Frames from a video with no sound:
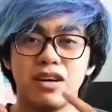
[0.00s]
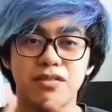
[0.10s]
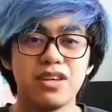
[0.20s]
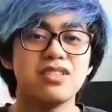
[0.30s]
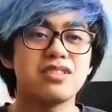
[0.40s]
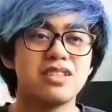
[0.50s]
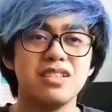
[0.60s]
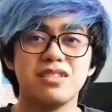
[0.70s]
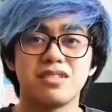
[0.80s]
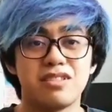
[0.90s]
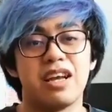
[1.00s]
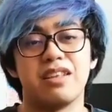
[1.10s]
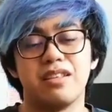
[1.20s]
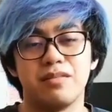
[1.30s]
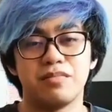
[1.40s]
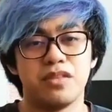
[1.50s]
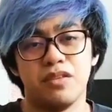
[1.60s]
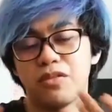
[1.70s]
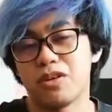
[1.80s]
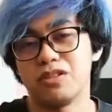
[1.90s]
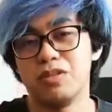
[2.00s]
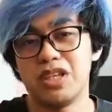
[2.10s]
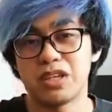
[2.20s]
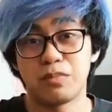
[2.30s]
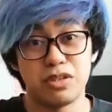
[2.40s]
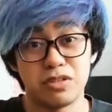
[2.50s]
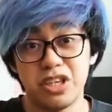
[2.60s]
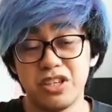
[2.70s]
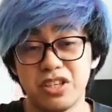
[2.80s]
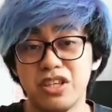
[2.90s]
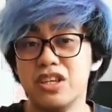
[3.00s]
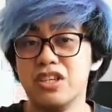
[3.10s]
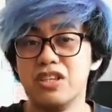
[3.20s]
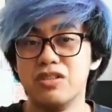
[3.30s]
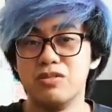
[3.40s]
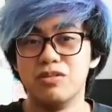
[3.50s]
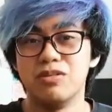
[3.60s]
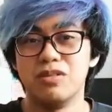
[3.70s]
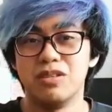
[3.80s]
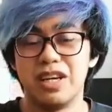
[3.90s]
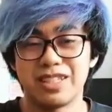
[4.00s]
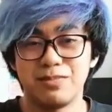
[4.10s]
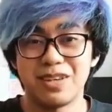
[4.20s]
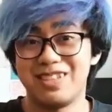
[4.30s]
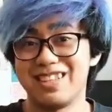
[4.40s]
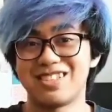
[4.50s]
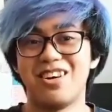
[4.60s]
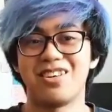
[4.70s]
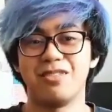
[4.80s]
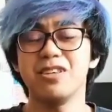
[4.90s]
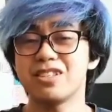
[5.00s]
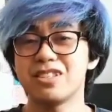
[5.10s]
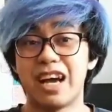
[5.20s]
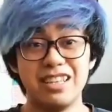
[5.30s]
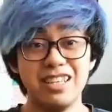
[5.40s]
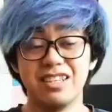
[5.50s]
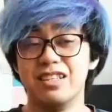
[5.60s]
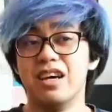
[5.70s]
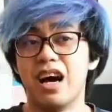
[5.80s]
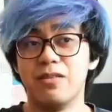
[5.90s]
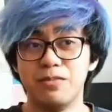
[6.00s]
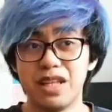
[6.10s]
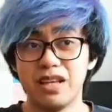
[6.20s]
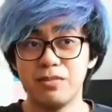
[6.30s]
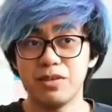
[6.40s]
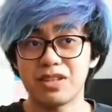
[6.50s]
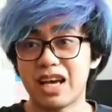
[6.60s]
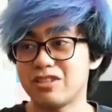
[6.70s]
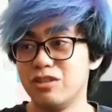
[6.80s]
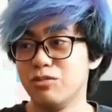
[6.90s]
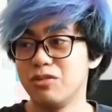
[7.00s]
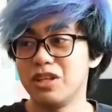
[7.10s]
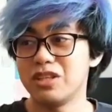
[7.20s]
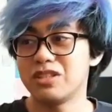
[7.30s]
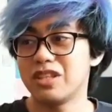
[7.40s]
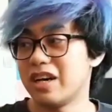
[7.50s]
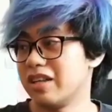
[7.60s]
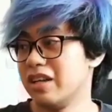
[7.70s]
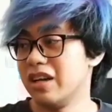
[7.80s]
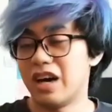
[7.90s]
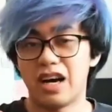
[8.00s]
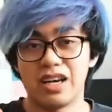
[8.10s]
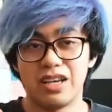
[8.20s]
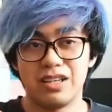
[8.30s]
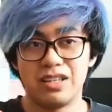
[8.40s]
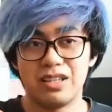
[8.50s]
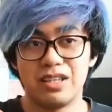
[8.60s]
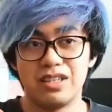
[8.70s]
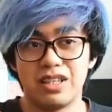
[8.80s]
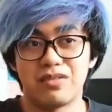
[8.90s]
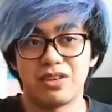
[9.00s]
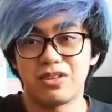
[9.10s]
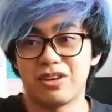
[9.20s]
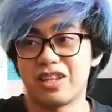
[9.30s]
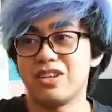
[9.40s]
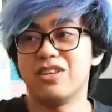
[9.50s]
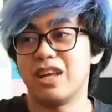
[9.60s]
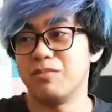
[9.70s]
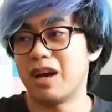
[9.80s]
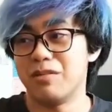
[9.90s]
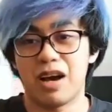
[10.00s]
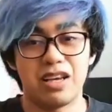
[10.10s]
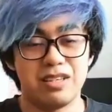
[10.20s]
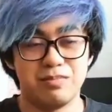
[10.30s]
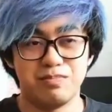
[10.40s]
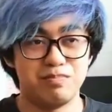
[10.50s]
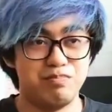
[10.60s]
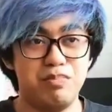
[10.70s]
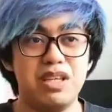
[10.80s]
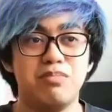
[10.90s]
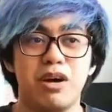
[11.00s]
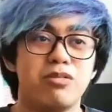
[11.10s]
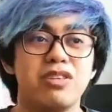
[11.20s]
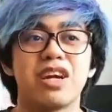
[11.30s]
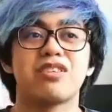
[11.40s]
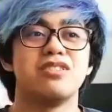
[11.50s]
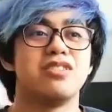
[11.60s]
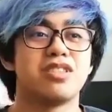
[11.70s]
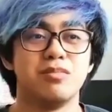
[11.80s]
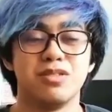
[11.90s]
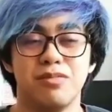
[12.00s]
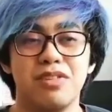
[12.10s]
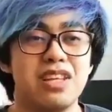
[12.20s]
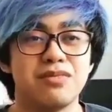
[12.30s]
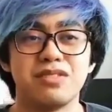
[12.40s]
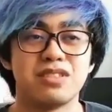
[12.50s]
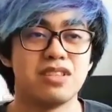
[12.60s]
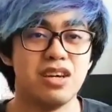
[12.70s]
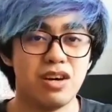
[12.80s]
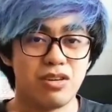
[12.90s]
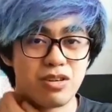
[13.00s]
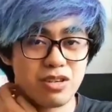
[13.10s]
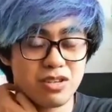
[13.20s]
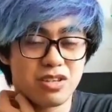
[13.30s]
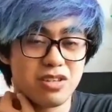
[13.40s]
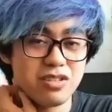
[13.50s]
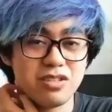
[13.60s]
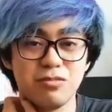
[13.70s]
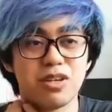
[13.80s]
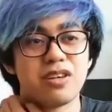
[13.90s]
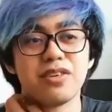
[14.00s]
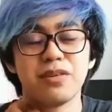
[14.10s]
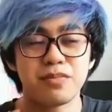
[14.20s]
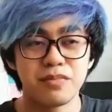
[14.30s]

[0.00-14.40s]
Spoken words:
First is strength. Of course, when you get a personal trainer, you expect to get stronger, which I did. I've been able to actually do things that I never thought I could. I beat my own records in terms of lifts or curls and whatever.